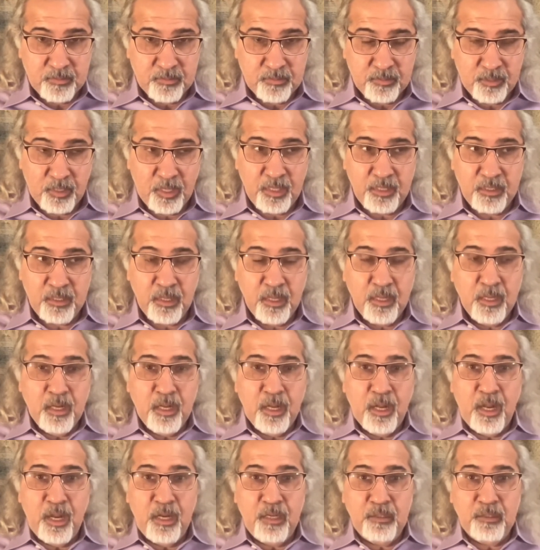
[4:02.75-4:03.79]
Right?
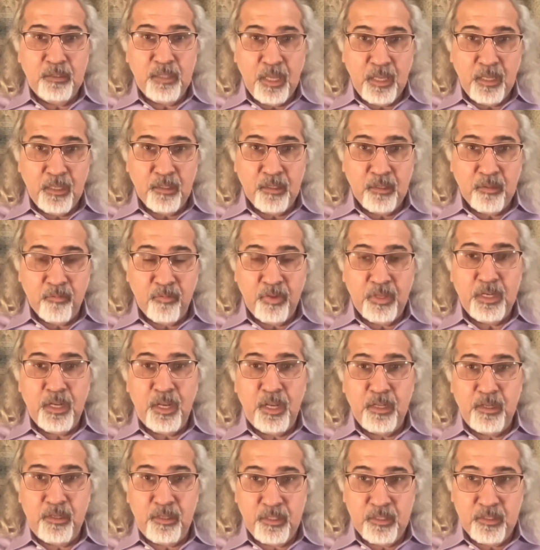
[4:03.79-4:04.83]
And then when
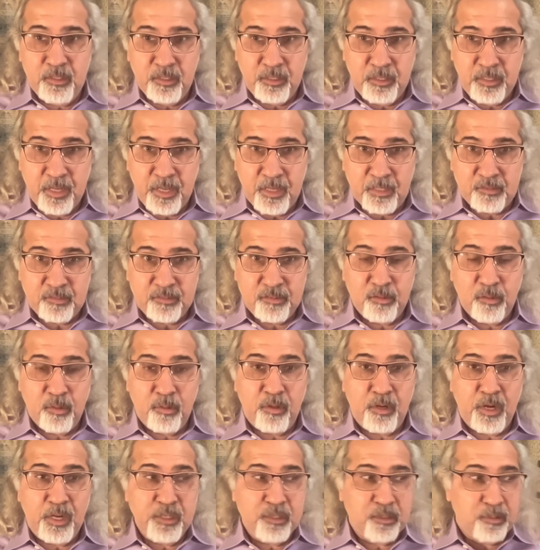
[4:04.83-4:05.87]
I read a text or
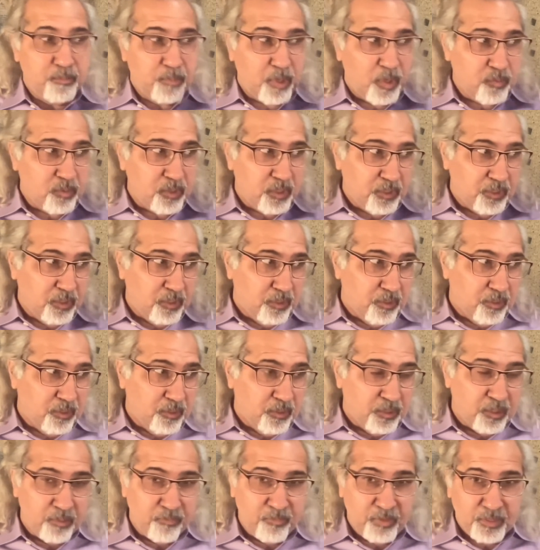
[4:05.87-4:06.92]
write about a
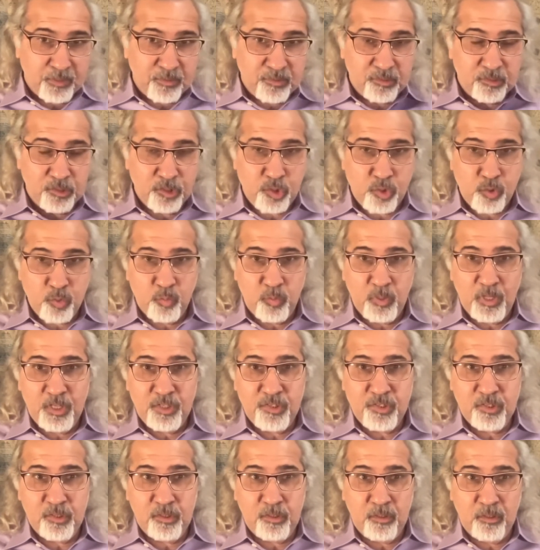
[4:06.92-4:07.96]
living
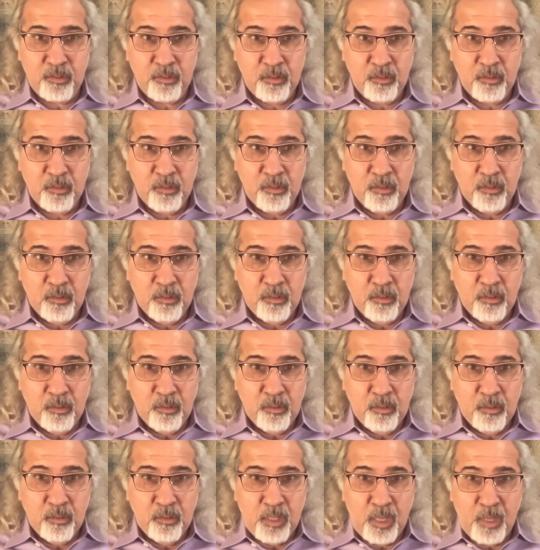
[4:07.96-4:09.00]
situation,
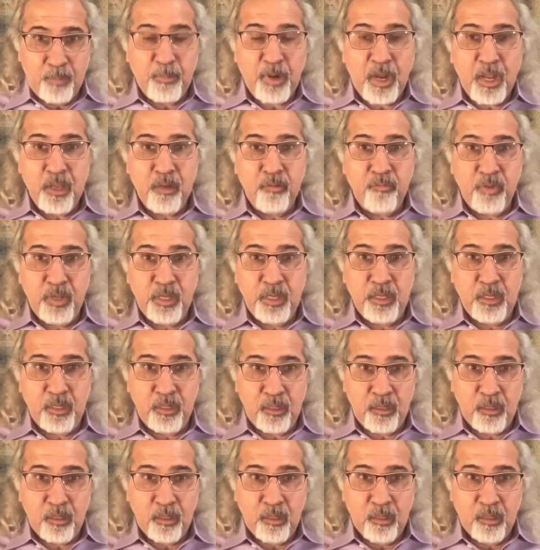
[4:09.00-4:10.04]
am I
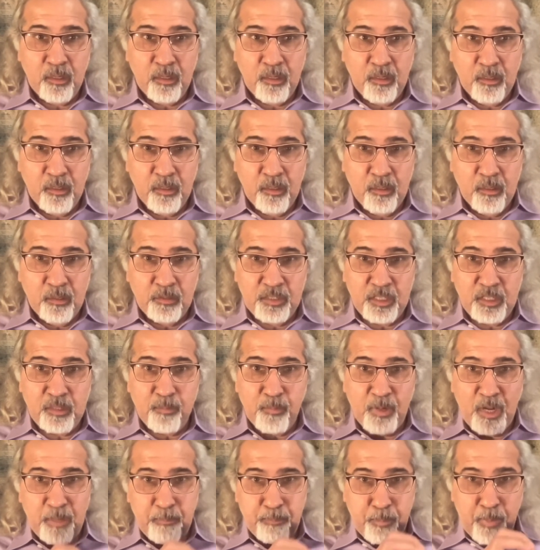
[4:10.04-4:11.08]
aware that
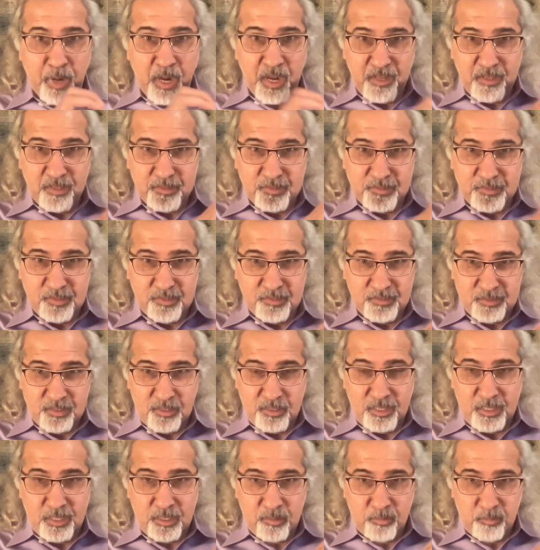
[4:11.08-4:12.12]
my biases are
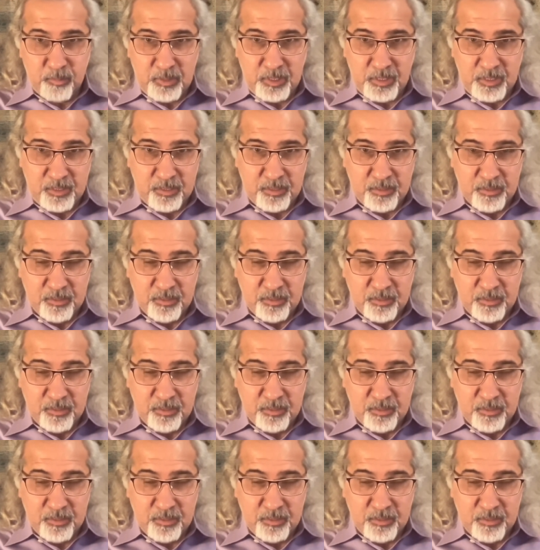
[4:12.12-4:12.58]
at play?